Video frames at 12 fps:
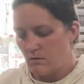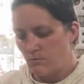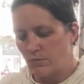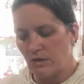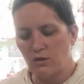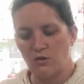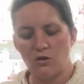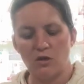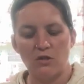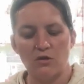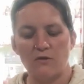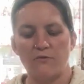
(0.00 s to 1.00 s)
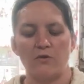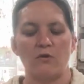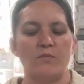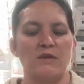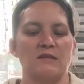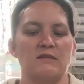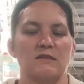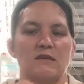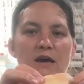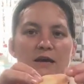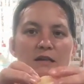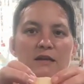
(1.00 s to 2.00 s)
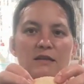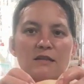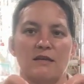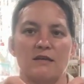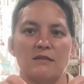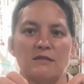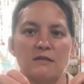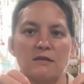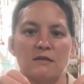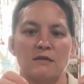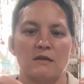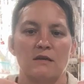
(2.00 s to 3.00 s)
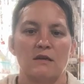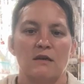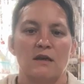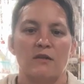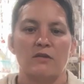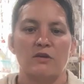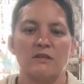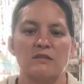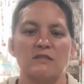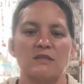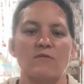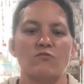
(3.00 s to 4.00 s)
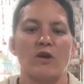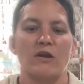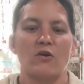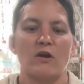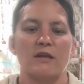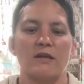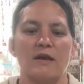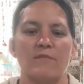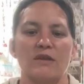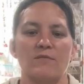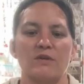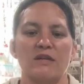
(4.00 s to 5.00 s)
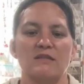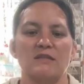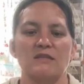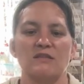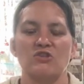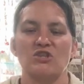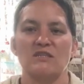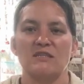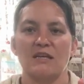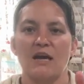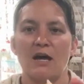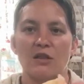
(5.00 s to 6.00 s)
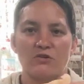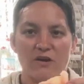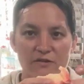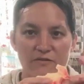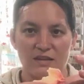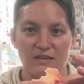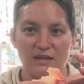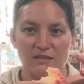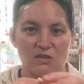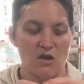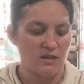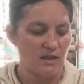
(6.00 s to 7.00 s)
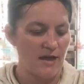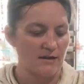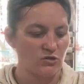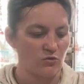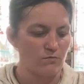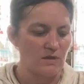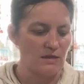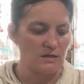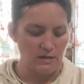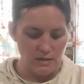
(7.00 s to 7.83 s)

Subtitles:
But you're gonna look for a piece kind of like this. And there is some red on it, but this is just the color of it, that's not actual meat.